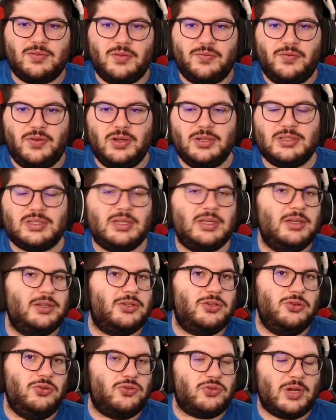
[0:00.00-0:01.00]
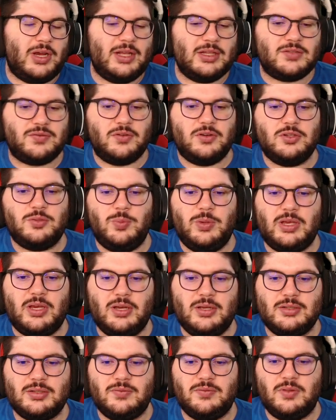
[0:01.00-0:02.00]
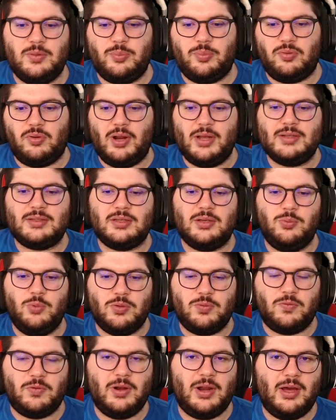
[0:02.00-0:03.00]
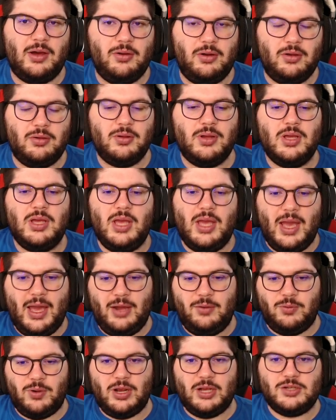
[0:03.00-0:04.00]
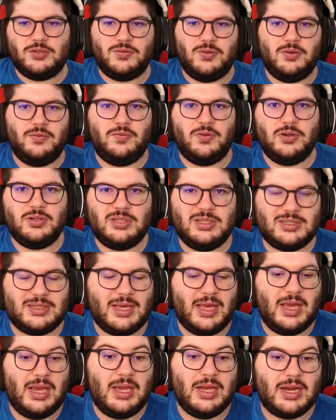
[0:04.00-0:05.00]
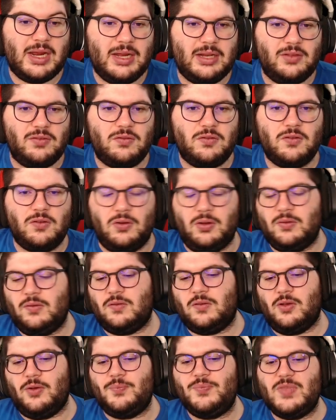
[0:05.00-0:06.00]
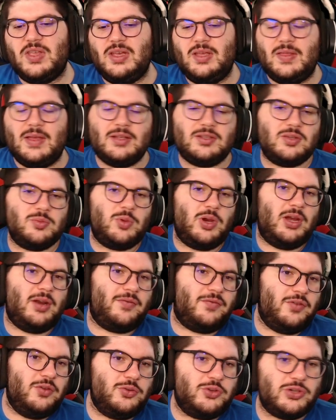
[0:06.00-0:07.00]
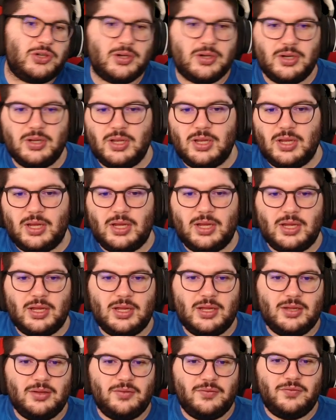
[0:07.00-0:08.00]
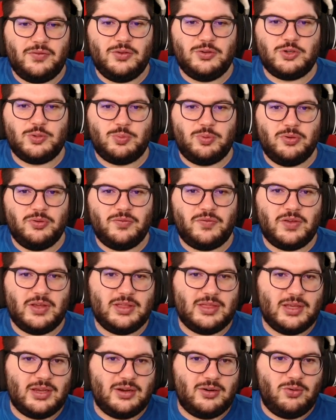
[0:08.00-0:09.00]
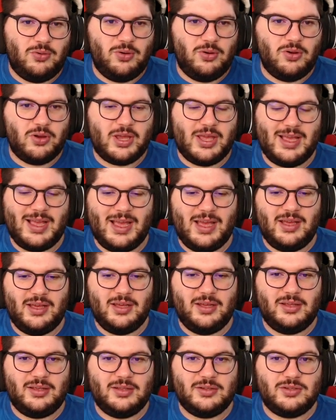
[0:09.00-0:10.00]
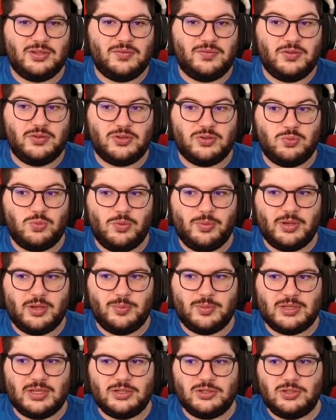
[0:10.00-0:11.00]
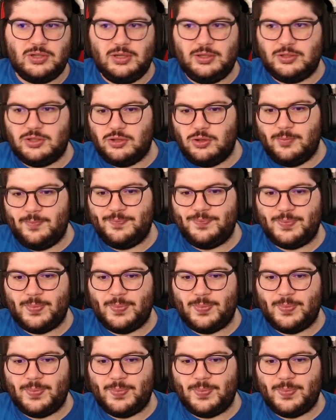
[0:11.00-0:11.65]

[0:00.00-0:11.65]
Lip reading: the funds into transfers because of the pricing with Ronaldo and Rashford versus Kane and Son. So that's some kind of future-proofing there, or looking into the future, what we could potentially do.